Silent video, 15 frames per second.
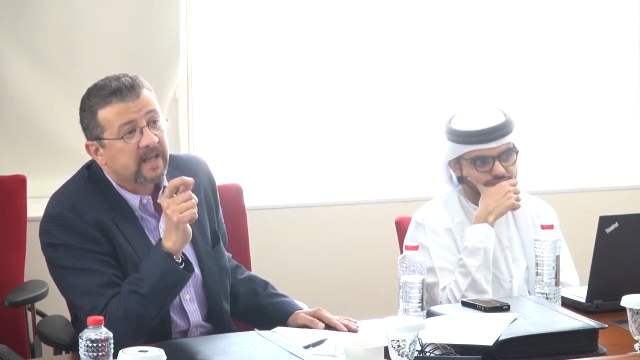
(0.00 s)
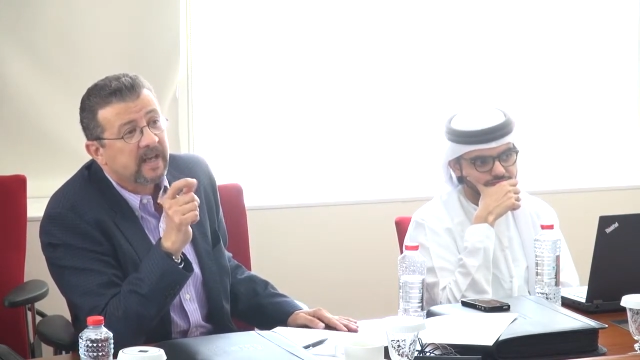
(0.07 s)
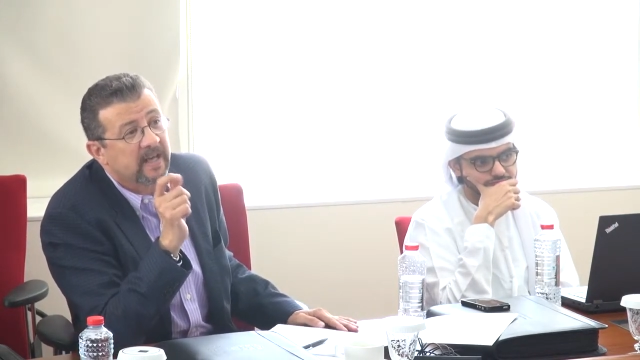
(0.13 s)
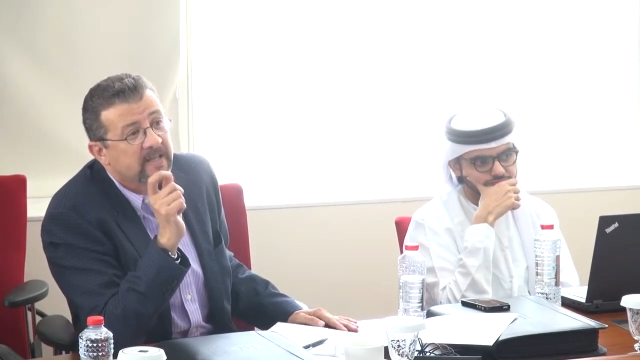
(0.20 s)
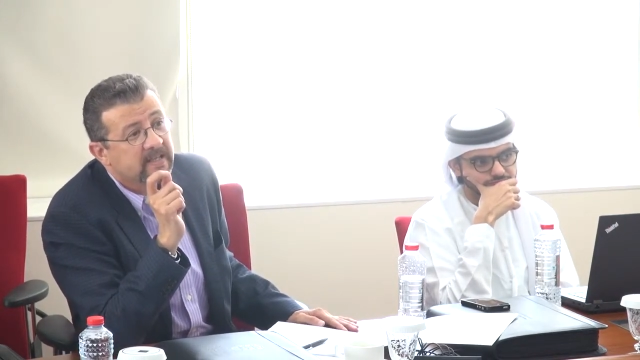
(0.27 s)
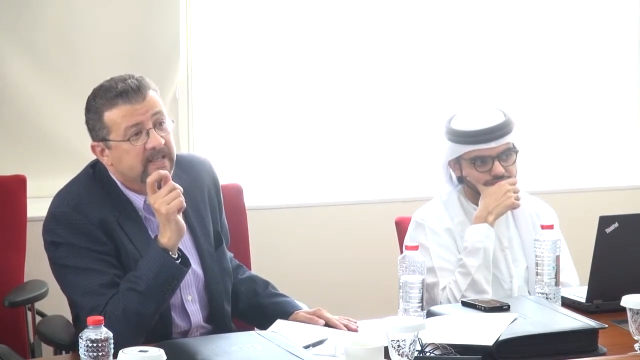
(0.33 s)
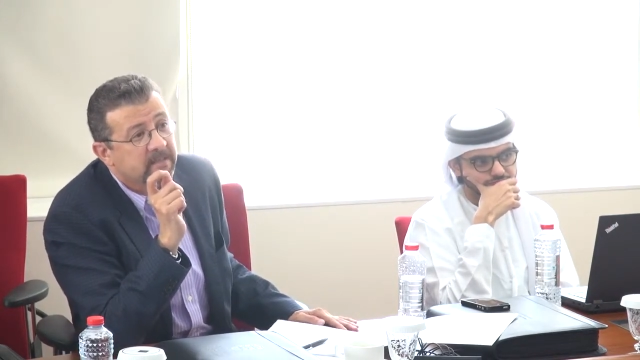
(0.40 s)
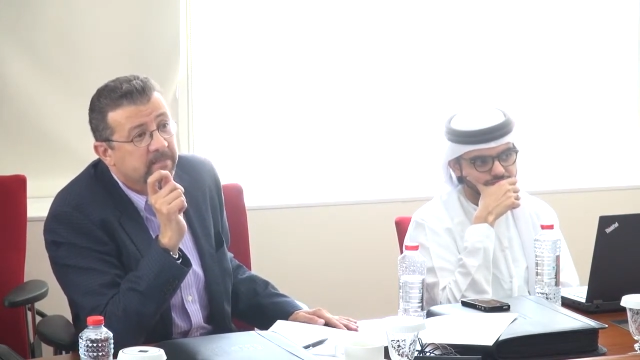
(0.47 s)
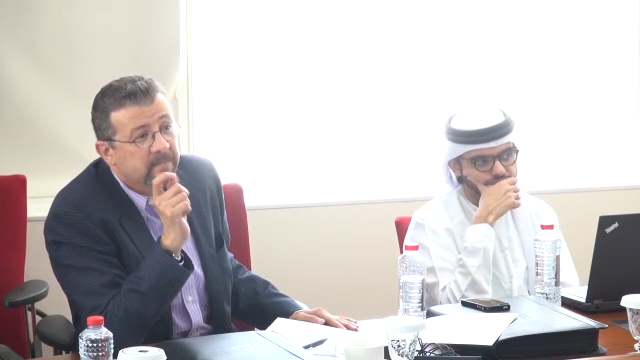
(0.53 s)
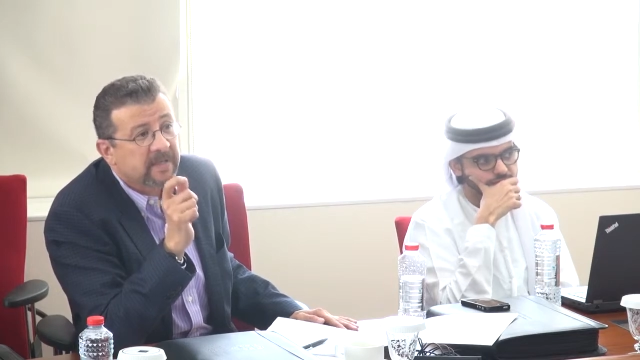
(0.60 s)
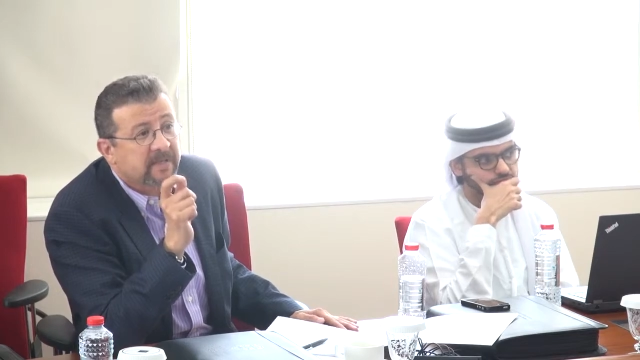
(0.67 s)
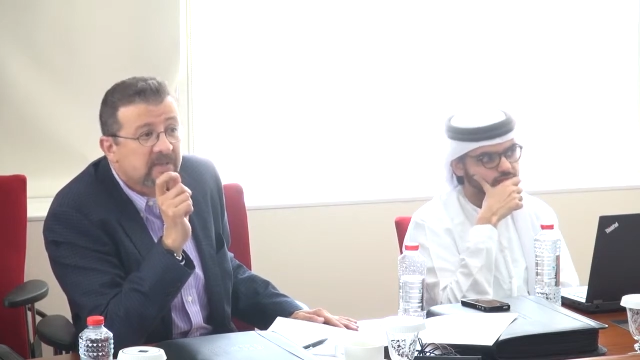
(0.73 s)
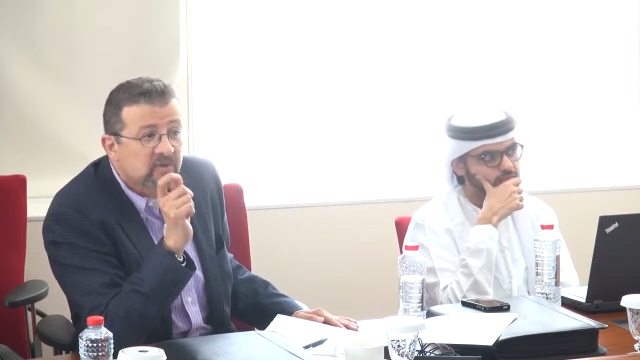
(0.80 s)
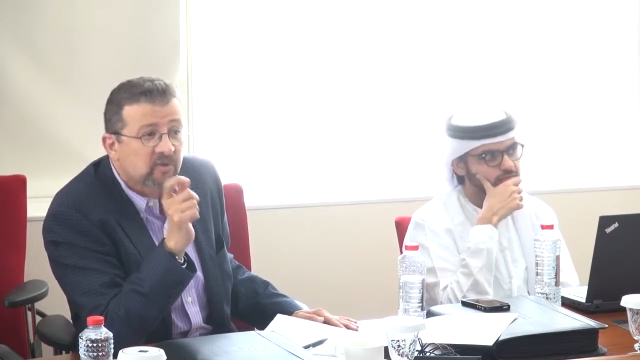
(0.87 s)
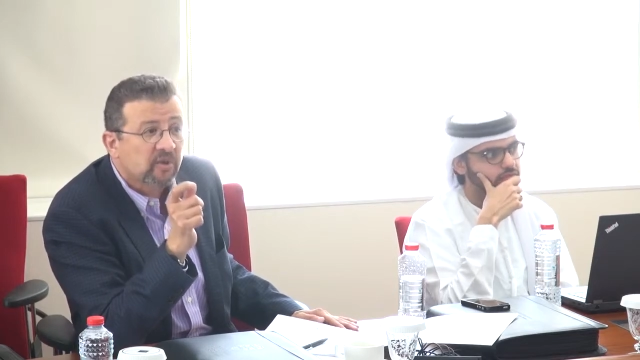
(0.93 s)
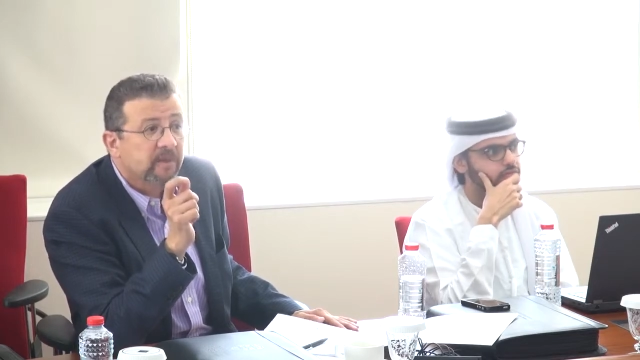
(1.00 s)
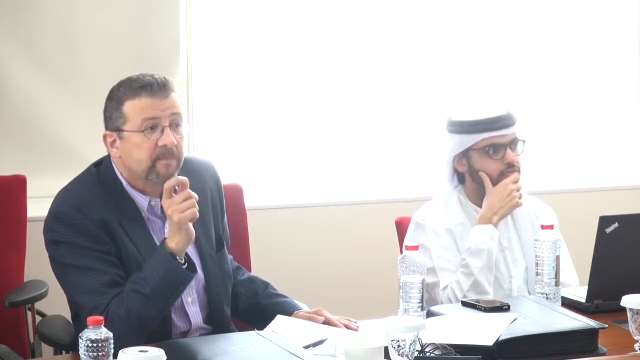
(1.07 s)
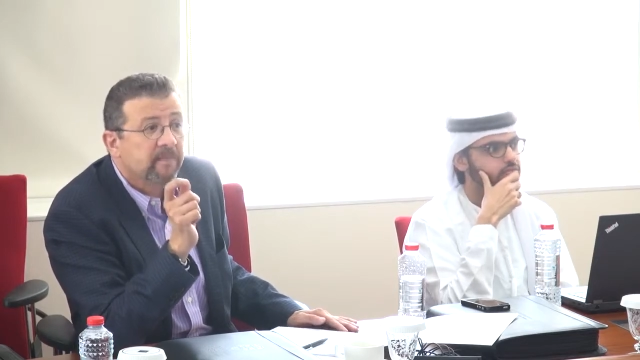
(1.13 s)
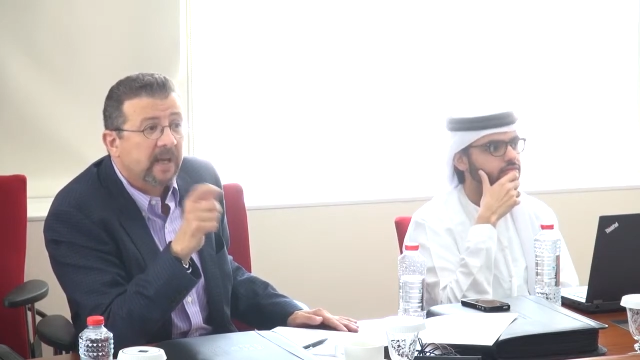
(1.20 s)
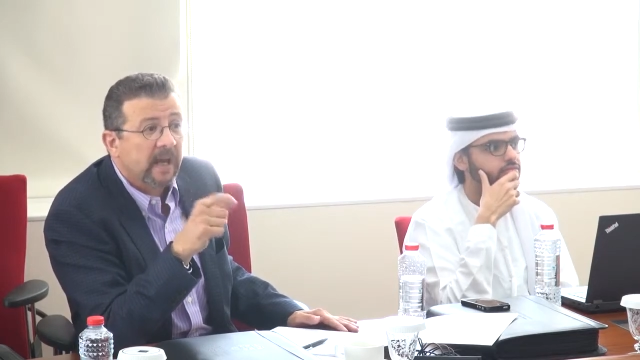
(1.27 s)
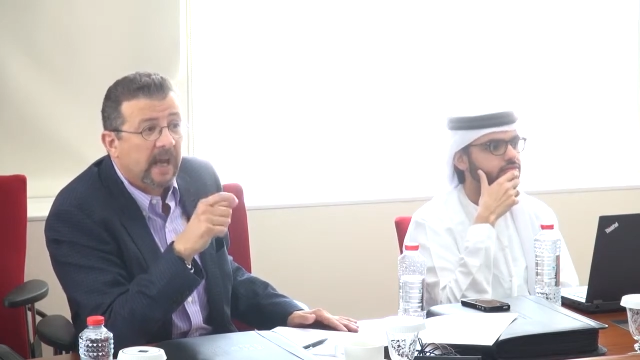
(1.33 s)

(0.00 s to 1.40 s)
has been stripped